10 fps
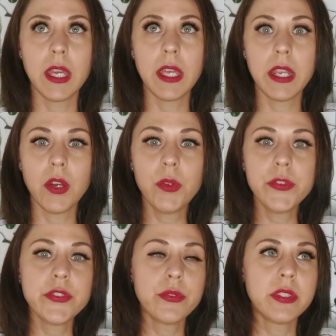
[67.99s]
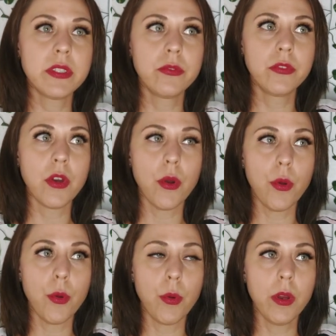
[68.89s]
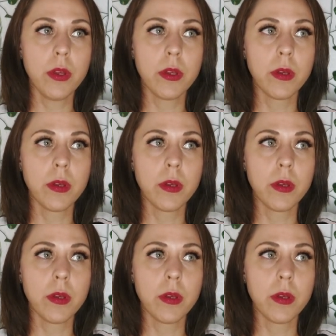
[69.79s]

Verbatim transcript: And I also didn't know,